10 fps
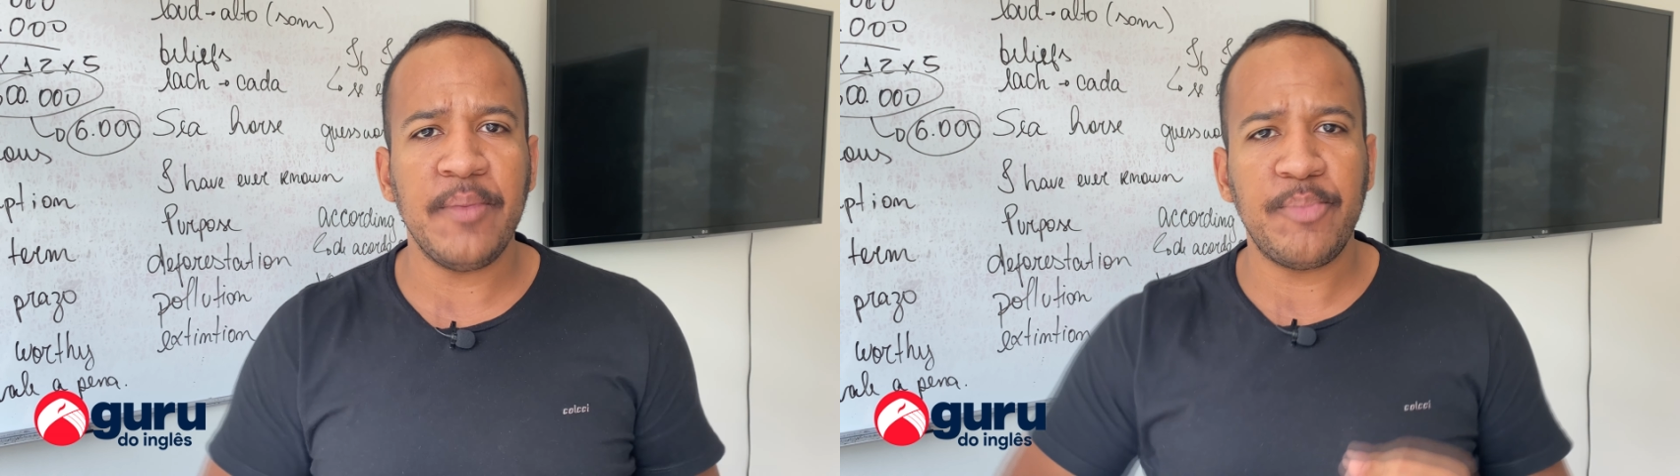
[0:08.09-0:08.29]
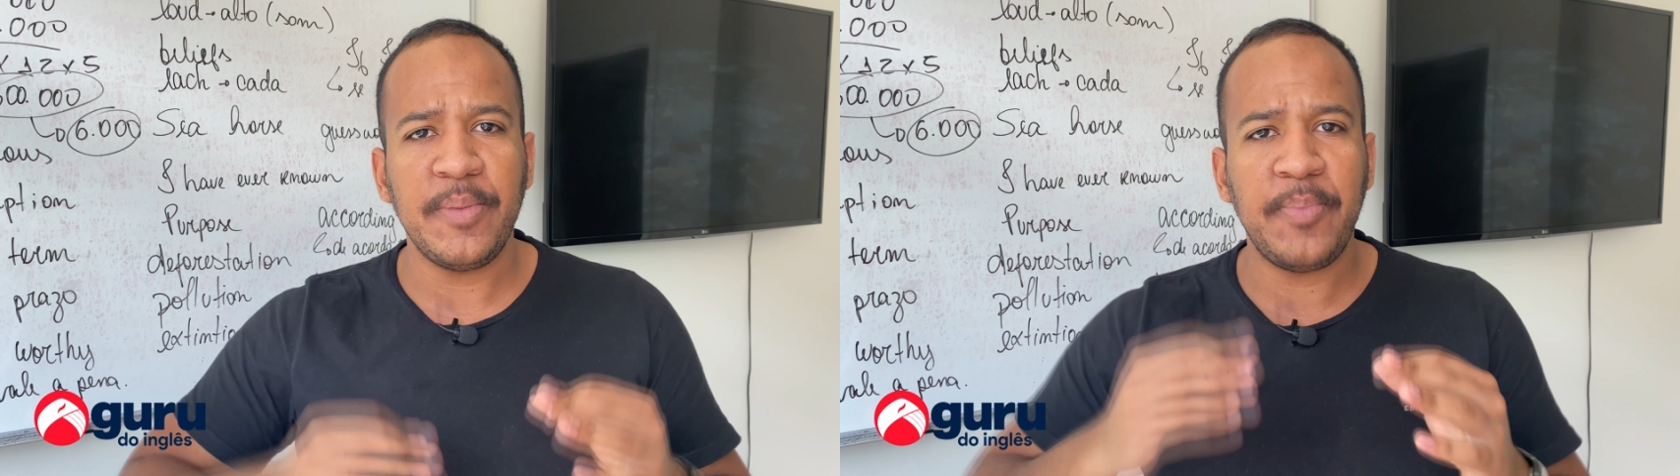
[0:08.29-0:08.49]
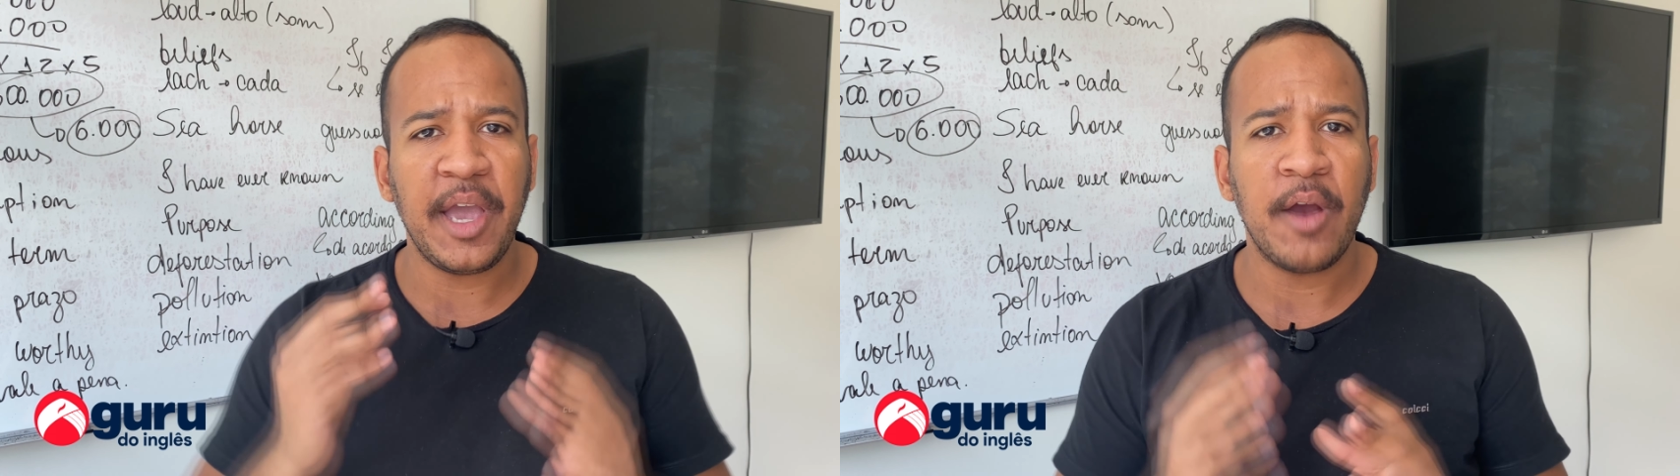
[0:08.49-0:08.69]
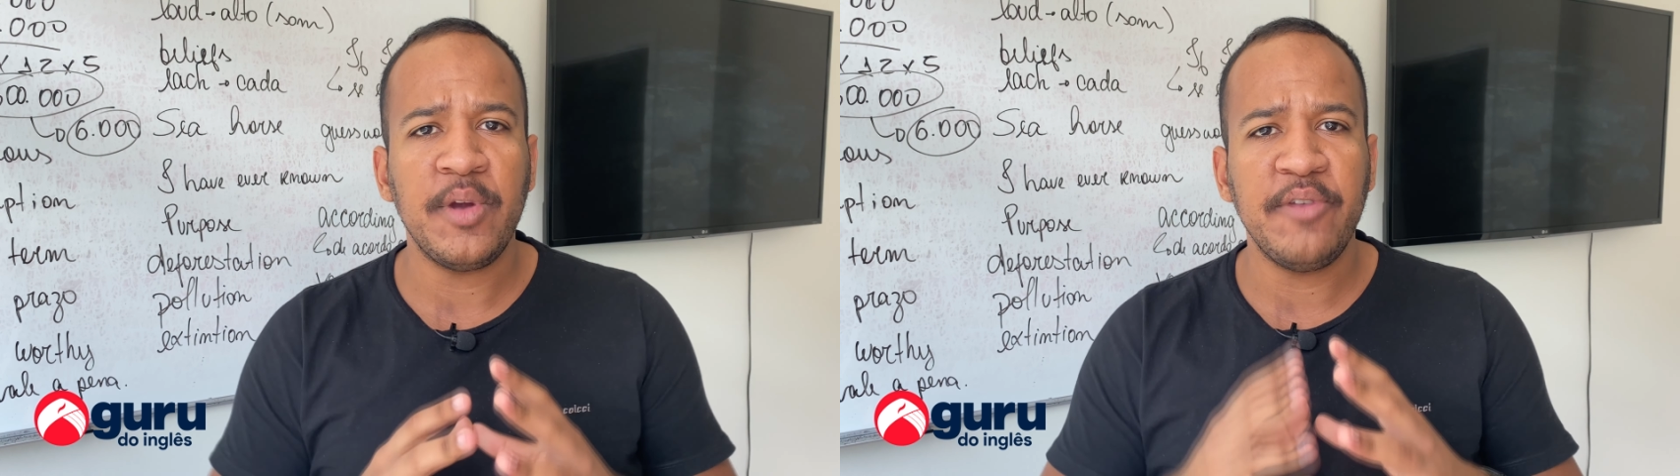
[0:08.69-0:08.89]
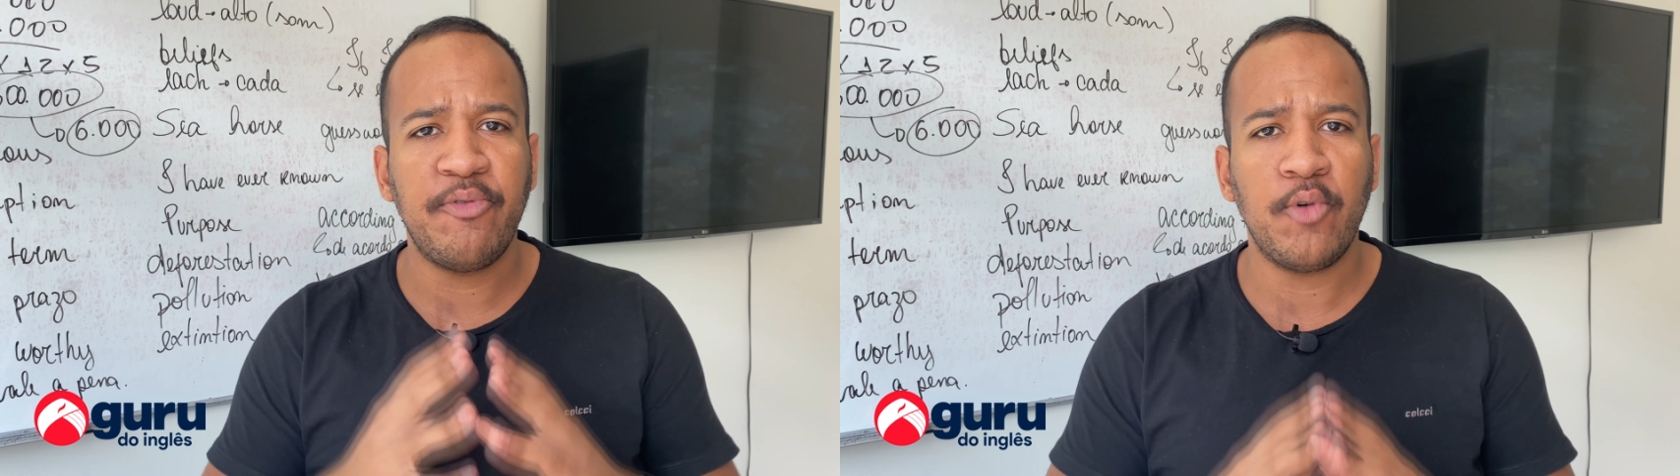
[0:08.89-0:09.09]

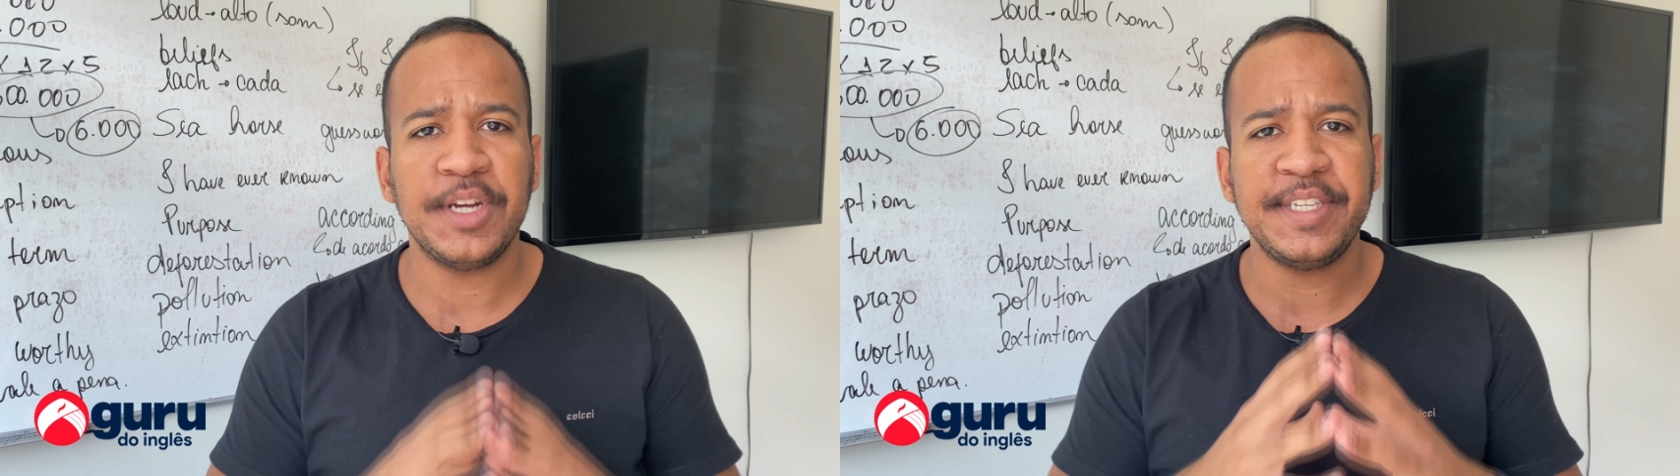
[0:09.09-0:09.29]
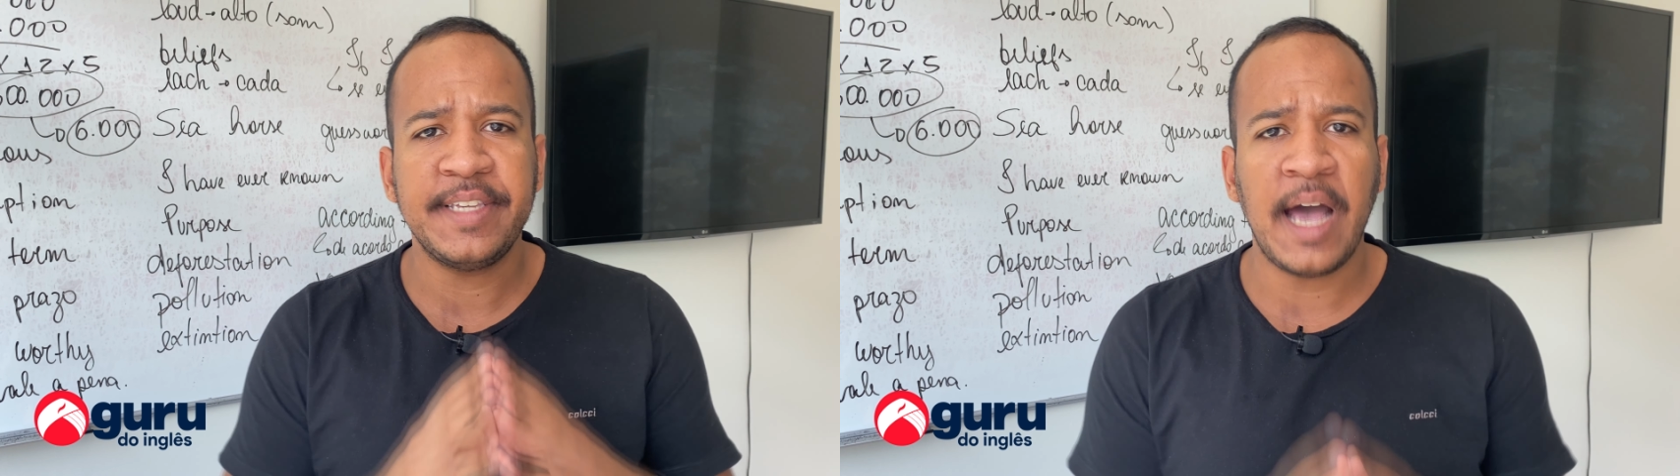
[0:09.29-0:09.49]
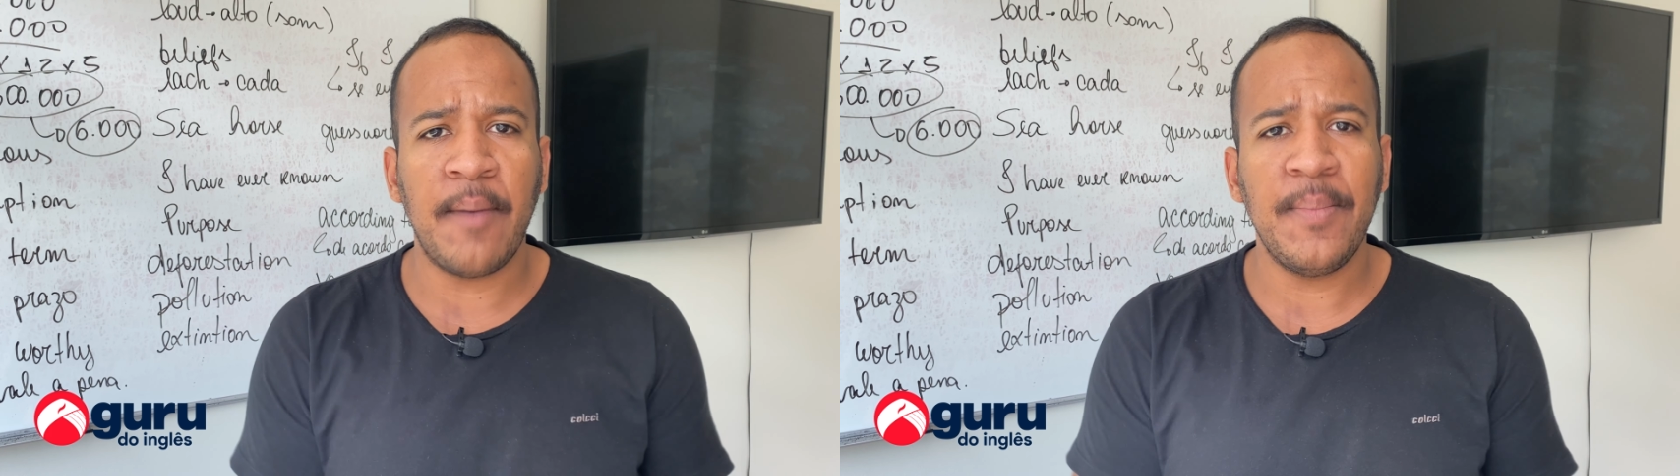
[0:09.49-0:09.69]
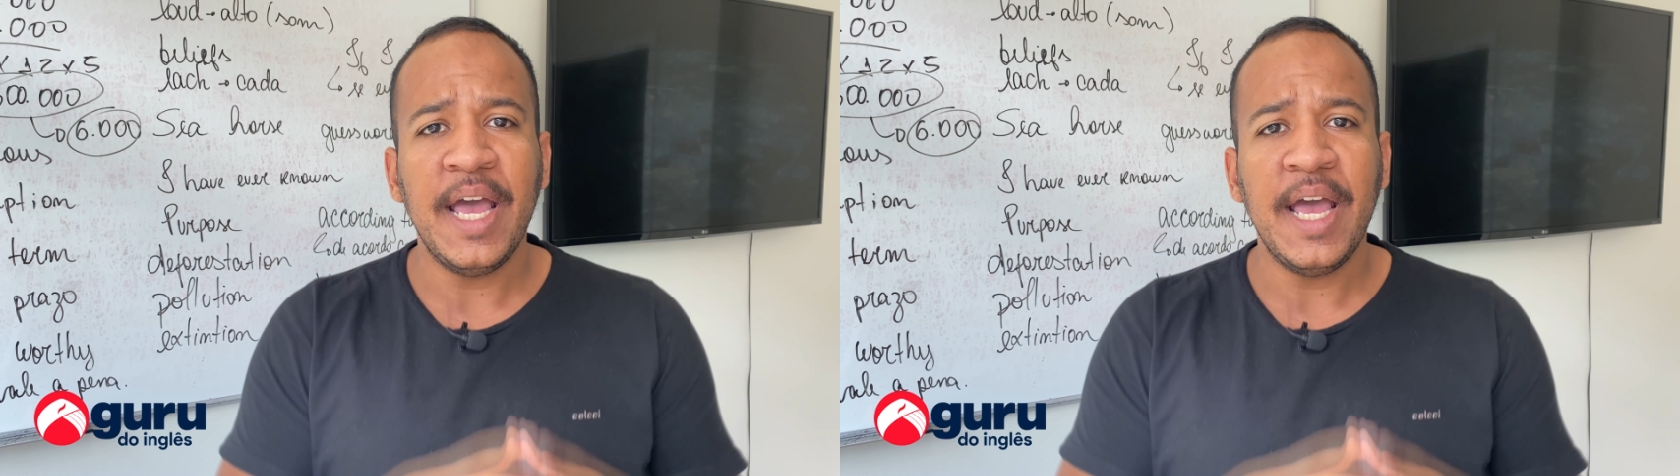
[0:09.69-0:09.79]
preparing for some